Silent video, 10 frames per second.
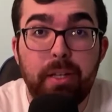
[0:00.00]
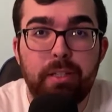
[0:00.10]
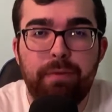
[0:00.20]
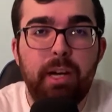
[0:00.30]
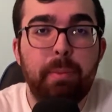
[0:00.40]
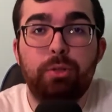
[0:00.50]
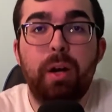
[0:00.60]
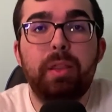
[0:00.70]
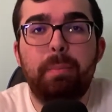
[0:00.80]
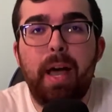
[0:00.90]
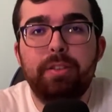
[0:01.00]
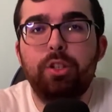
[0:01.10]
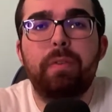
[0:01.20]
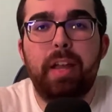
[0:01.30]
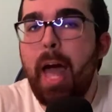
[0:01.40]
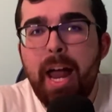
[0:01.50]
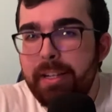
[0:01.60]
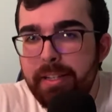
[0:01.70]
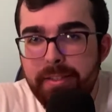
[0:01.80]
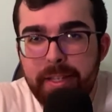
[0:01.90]
Farabee tried to pass it over to
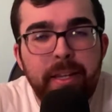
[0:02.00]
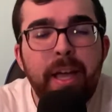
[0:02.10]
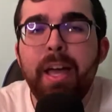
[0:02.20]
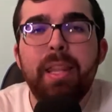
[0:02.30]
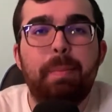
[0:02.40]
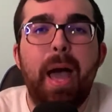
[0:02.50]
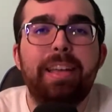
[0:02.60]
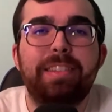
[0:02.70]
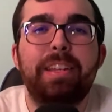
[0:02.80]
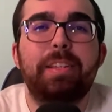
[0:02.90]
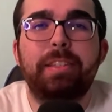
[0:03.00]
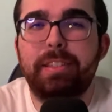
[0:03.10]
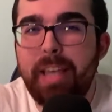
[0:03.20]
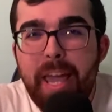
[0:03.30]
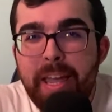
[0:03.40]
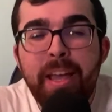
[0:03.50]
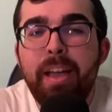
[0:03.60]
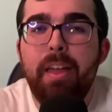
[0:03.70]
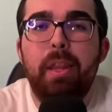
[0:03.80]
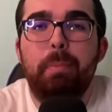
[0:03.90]
Atkinson. The pass hit his skate,
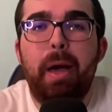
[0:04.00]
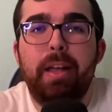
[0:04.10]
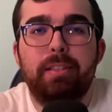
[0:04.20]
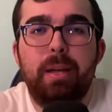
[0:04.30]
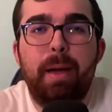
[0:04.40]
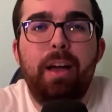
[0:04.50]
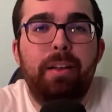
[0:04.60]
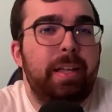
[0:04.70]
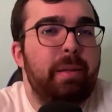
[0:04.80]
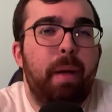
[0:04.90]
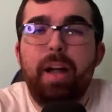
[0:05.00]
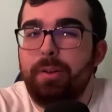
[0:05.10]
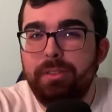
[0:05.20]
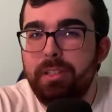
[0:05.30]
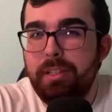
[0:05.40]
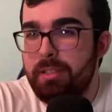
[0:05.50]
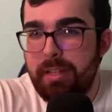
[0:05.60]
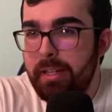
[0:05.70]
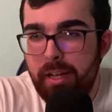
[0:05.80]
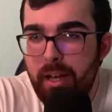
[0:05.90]
and then the pass somehow landed back onto the
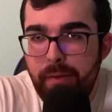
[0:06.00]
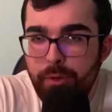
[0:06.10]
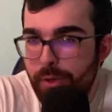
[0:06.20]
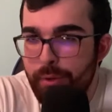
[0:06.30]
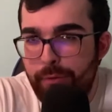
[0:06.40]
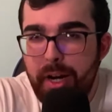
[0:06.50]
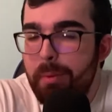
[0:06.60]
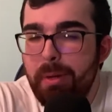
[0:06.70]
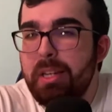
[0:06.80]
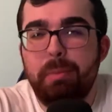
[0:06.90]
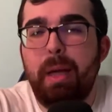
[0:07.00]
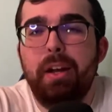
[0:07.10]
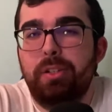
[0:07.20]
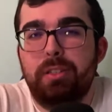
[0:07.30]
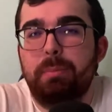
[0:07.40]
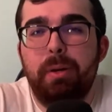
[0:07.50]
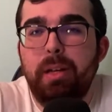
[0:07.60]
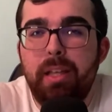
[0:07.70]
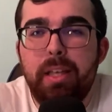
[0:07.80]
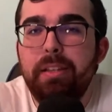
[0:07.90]
stick of Joel Farabee, and he manages to put
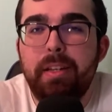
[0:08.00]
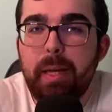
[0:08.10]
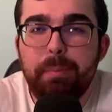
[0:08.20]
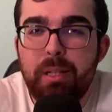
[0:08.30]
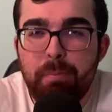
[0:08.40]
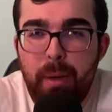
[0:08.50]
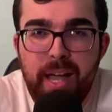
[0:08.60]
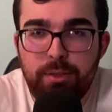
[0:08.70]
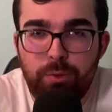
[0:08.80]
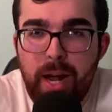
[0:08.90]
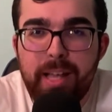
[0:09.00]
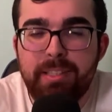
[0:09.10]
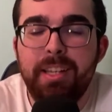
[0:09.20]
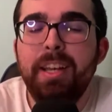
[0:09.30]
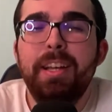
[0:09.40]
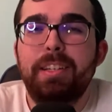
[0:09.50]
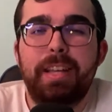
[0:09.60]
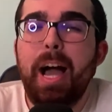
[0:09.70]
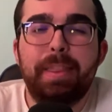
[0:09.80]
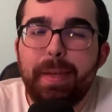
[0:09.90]
it into the empty net past Rask to
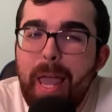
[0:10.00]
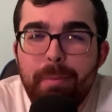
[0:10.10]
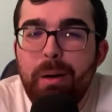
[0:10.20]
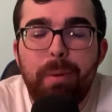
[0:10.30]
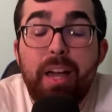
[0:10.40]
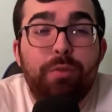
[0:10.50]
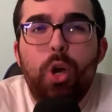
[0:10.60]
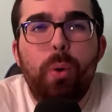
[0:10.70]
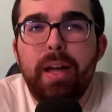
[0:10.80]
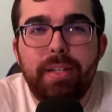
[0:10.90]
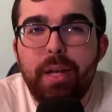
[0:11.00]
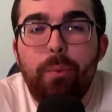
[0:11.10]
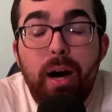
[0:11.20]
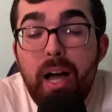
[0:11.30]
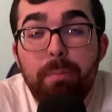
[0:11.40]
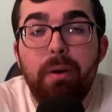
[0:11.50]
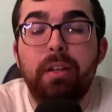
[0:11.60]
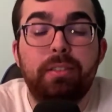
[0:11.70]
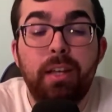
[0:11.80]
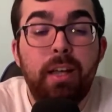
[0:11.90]
tie the game up. I have no idea why,
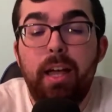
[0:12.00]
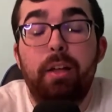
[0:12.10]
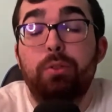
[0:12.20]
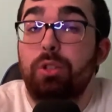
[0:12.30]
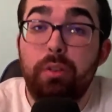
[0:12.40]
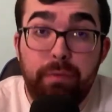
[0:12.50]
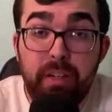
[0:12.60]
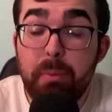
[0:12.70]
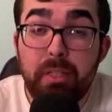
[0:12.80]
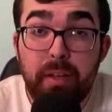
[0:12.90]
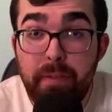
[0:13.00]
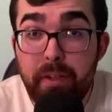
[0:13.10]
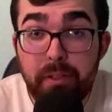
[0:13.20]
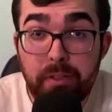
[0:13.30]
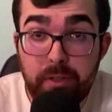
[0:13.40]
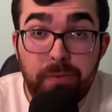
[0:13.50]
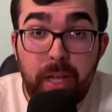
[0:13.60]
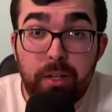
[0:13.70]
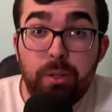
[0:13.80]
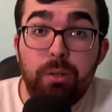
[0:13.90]
but hell, Joel Farabee definitely deserved
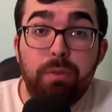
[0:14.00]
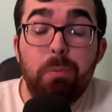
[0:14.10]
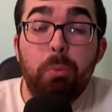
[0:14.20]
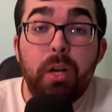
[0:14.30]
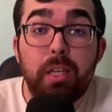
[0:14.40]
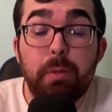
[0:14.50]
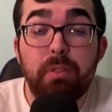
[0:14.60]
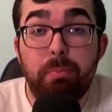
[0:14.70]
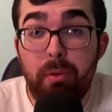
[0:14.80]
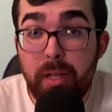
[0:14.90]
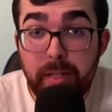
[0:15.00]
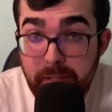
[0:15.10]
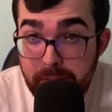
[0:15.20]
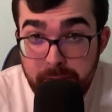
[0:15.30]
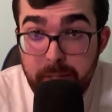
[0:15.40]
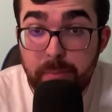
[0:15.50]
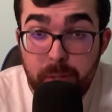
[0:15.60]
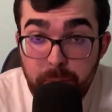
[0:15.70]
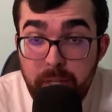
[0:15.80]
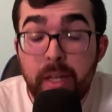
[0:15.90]
that goal from the way he was playing in that second
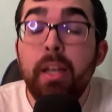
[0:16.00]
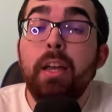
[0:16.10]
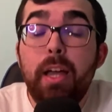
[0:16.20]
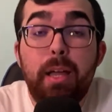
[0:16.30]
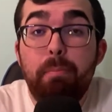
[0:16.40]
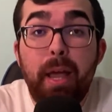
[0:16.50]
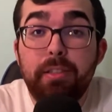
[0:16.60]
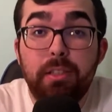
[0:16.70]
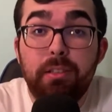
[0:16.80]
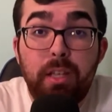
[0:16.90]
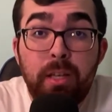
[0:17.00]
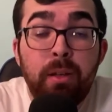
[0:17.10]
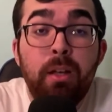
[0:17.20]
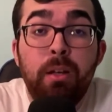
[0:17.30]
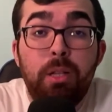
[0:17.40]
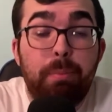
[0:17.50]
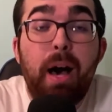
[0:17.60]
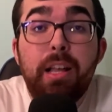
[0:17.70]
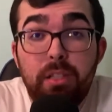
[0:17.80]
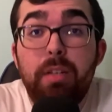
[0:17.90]
period. And basically, the
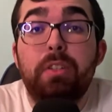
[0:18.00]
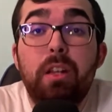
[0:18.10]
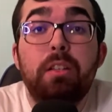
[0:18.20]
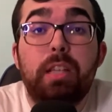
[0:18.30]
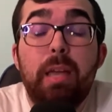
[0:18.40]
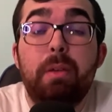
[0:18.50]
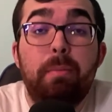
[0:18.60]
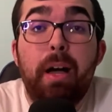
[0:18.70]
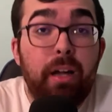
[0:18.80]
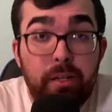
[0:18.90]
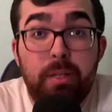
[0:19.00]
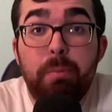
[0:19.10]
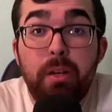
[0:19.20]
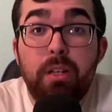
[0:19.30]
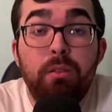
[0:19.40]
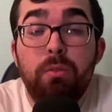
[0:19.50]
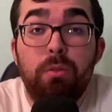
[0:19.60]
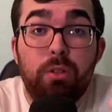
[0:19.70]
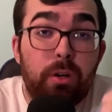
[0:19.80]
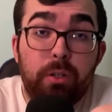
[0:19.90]
positives in this game, in my honest opinion, Carter